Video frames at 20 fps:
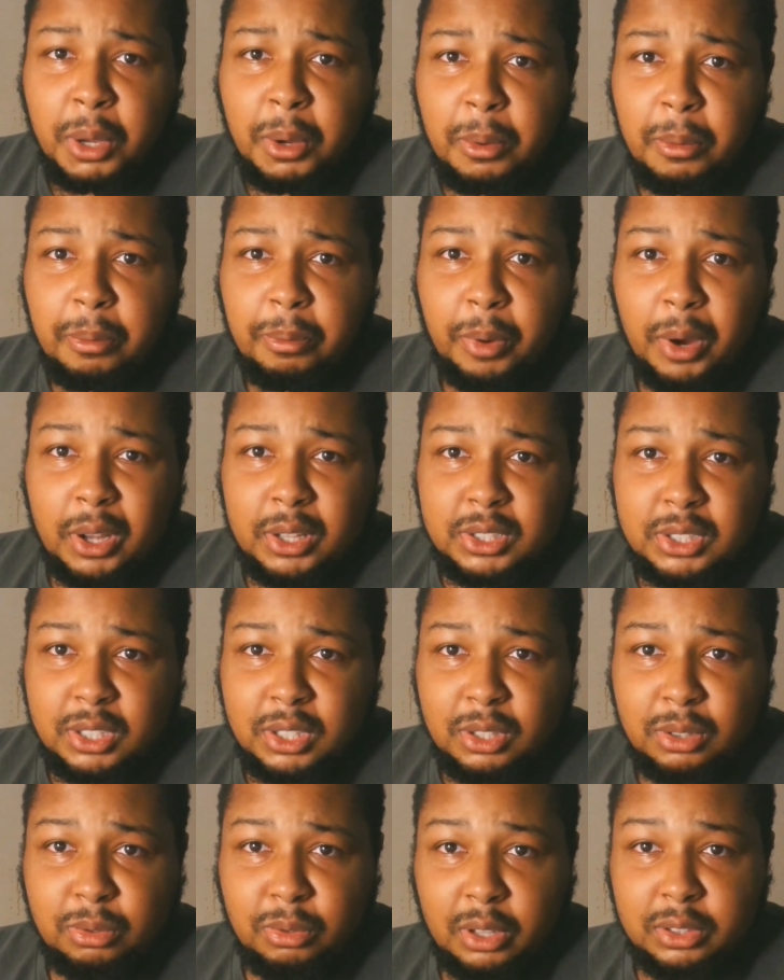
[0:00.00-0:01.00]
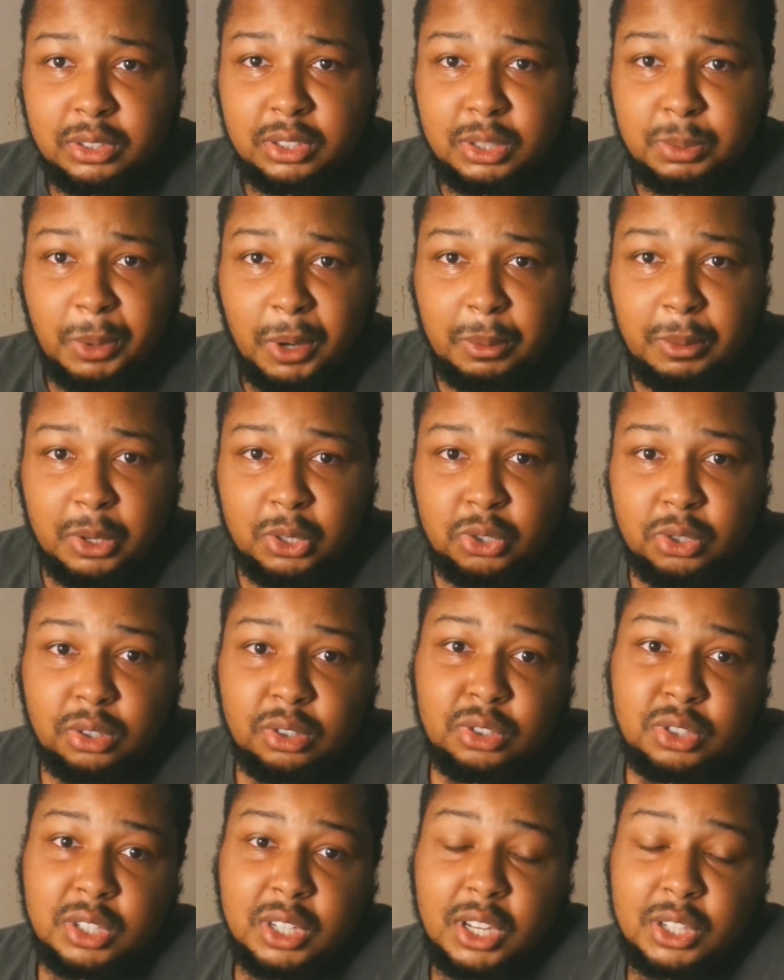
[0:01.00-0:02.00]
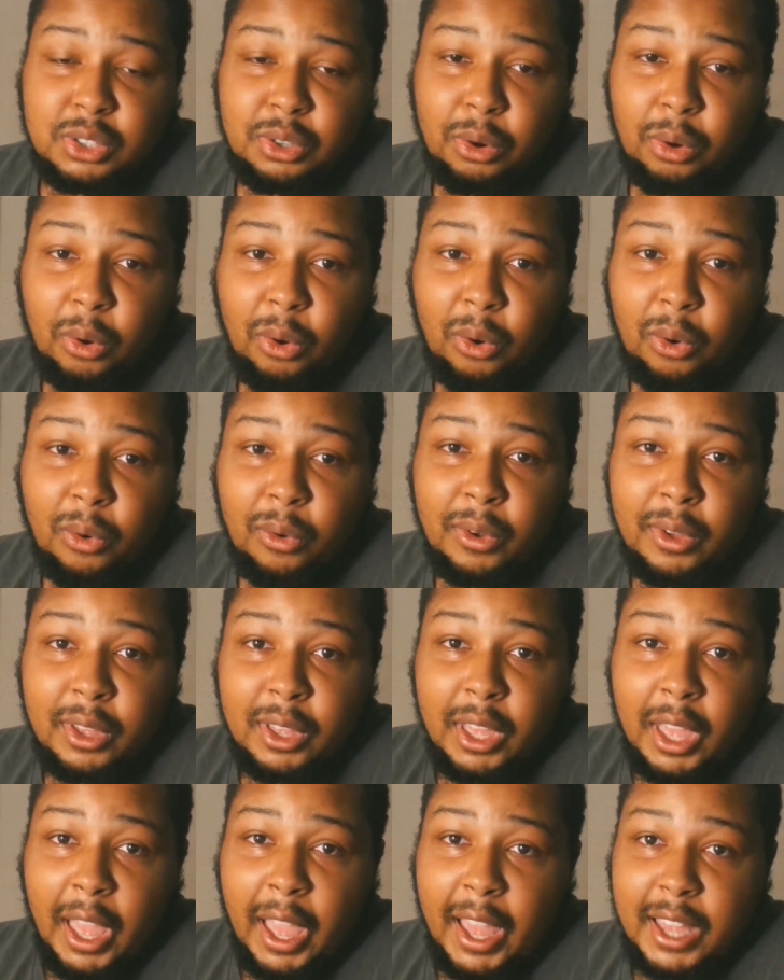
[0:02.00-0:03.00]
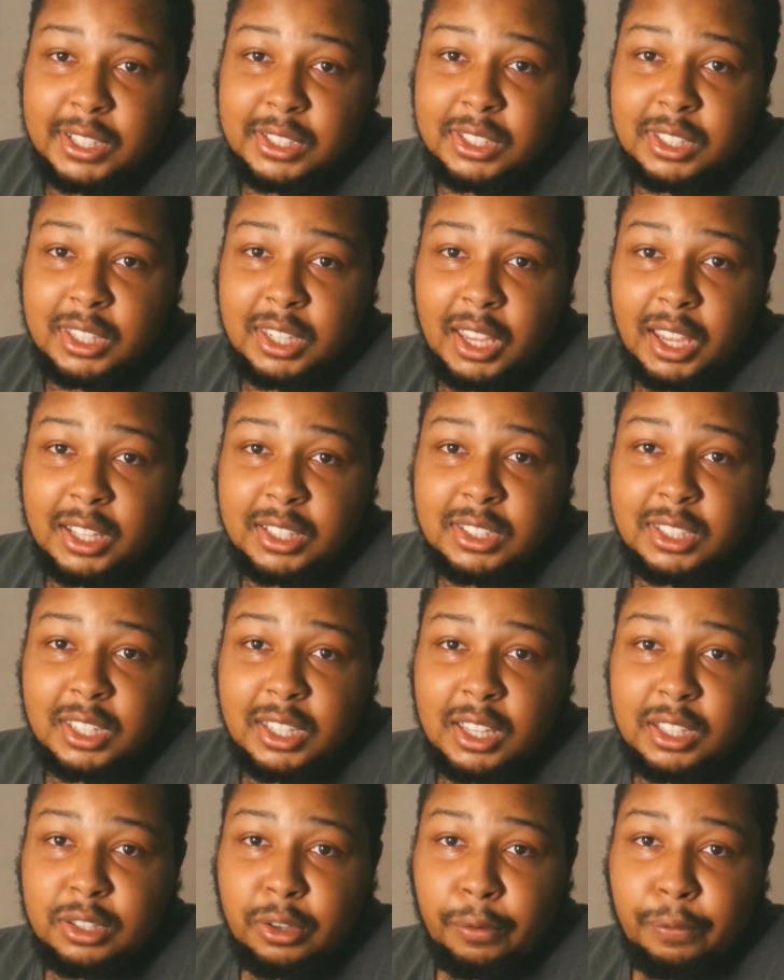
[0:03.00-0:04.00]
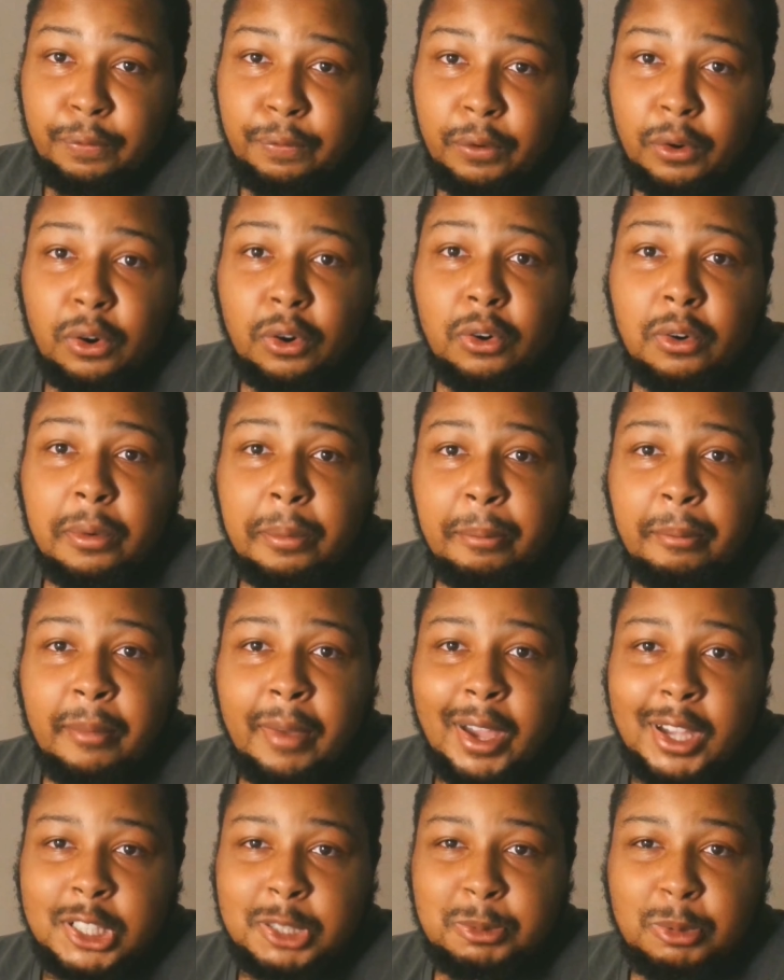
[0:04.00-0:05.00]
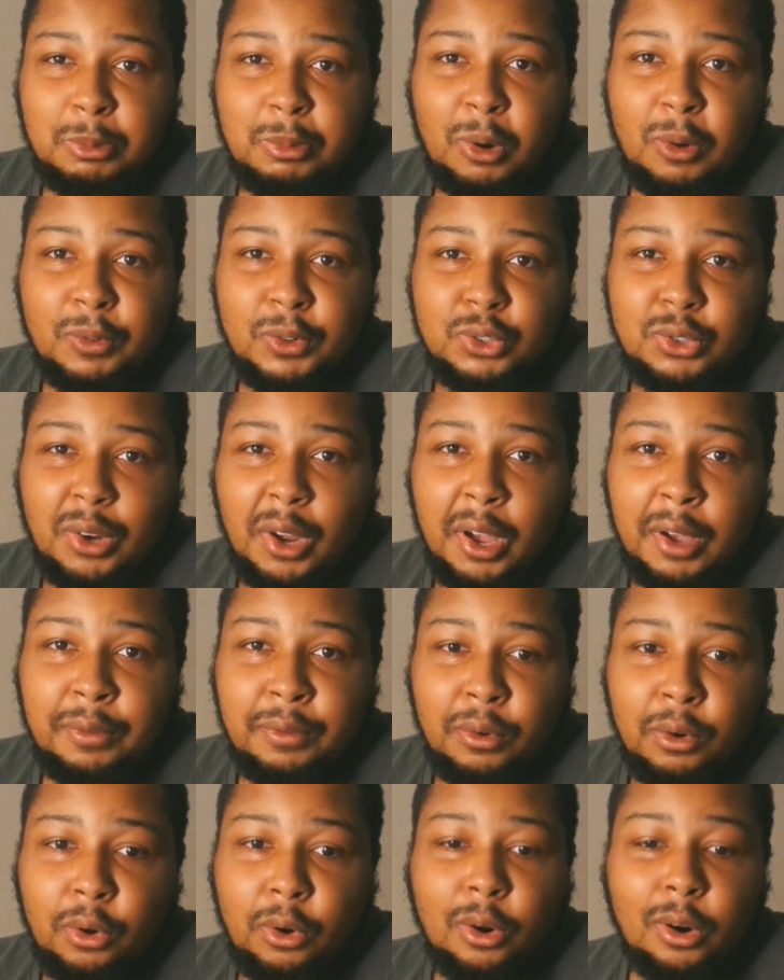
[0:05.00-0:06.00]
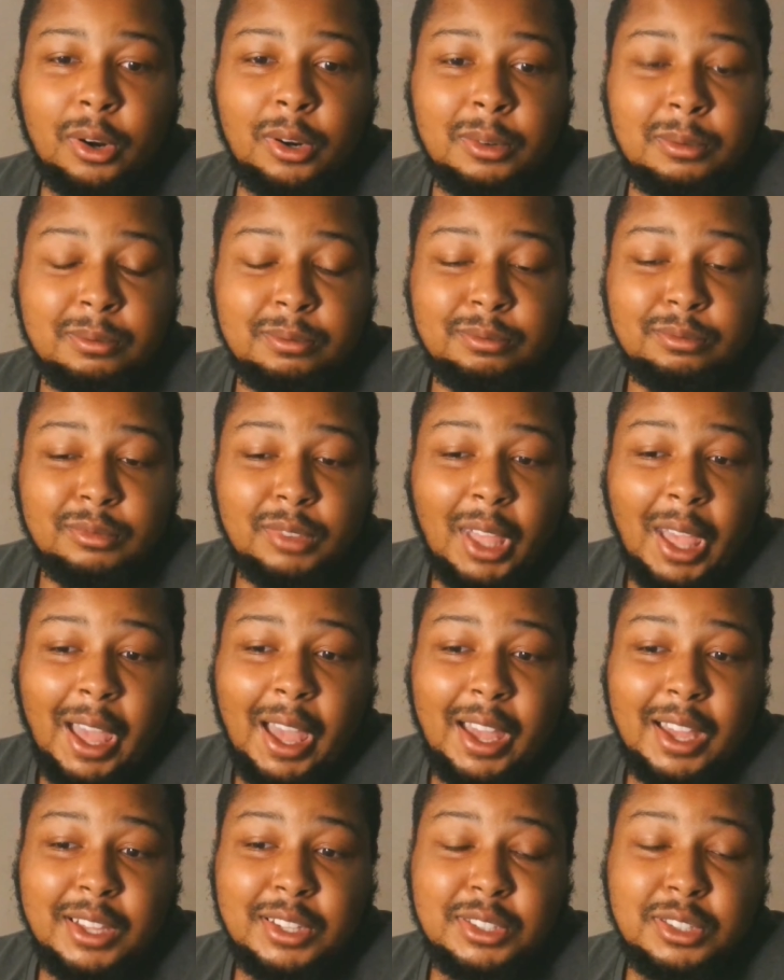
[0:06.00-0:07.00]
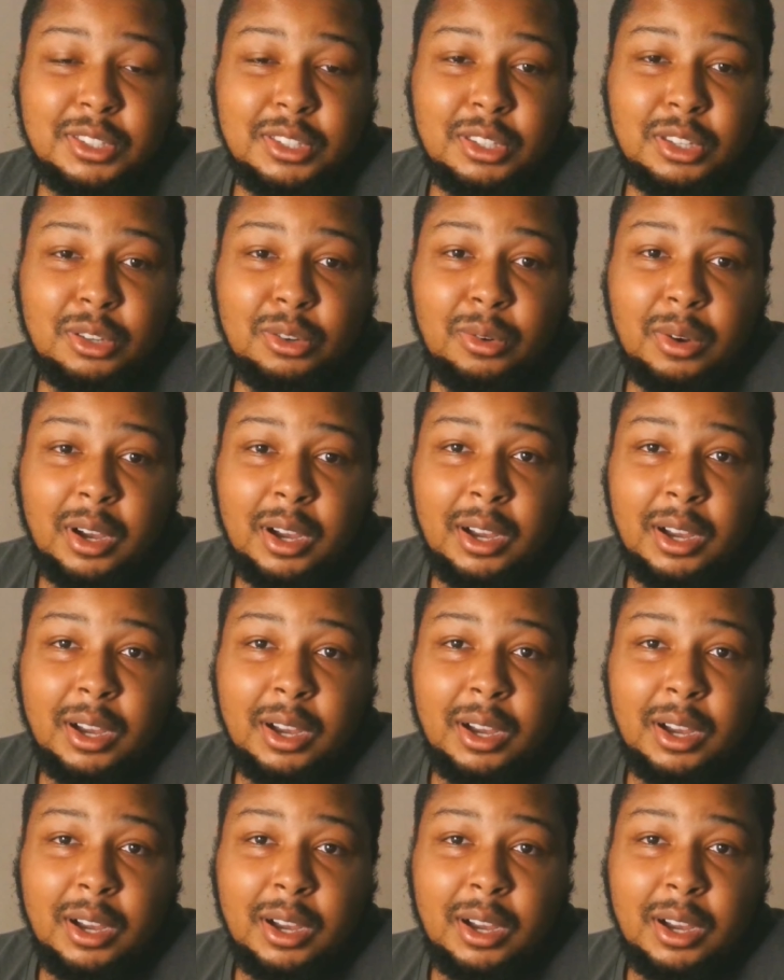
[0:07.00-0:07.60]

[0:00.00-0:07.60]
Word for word: but throughout the Spider-Man trilogy as a whole, has kicked into full maximum overdrive, or as you